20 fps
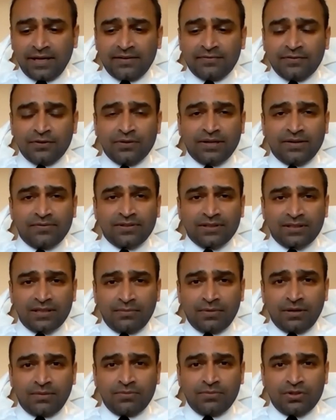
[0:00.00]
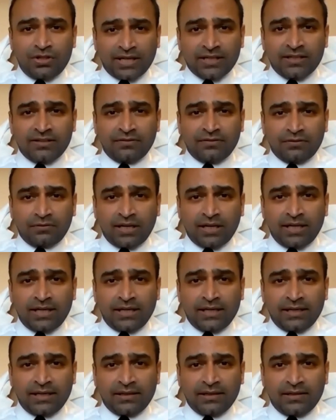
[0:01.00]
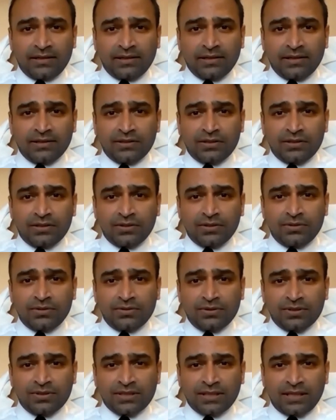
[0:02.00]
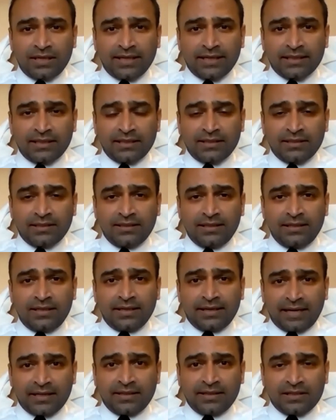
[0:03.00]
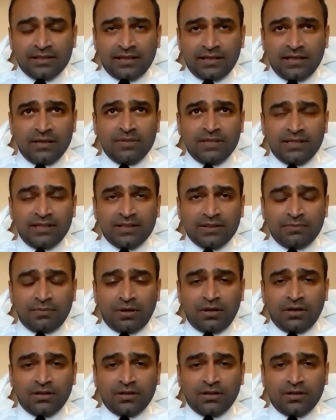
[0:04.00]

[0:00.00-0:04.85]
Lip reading: we have to have some objective criteria to select the candidates.